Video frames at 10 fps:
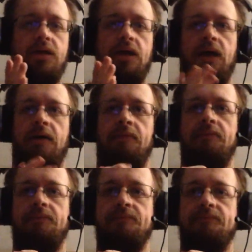
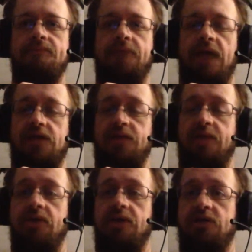ends up
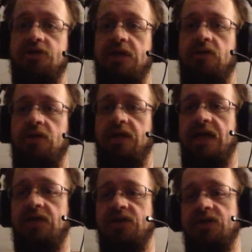killing the general at
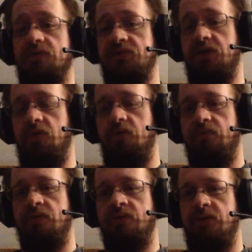the end too. So
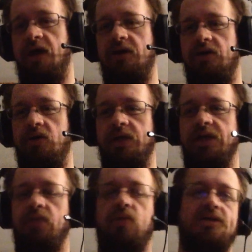not only
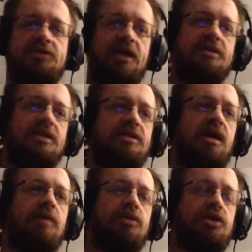did one Skeksis
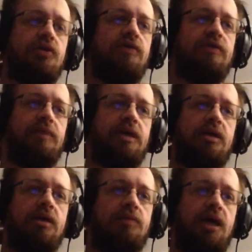die, but two of them
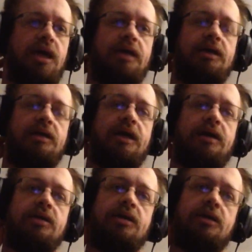ended up dying at the
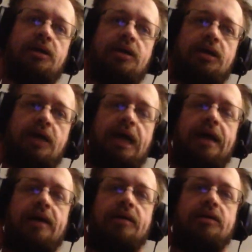end.
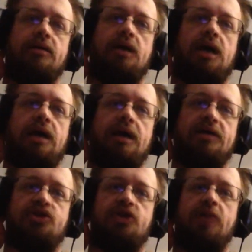And I
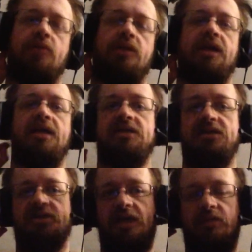guess Chamberlain gets
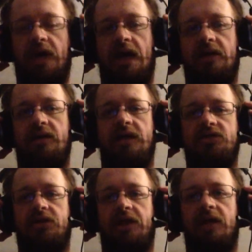his seat back
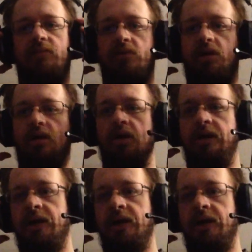next to the Emperor.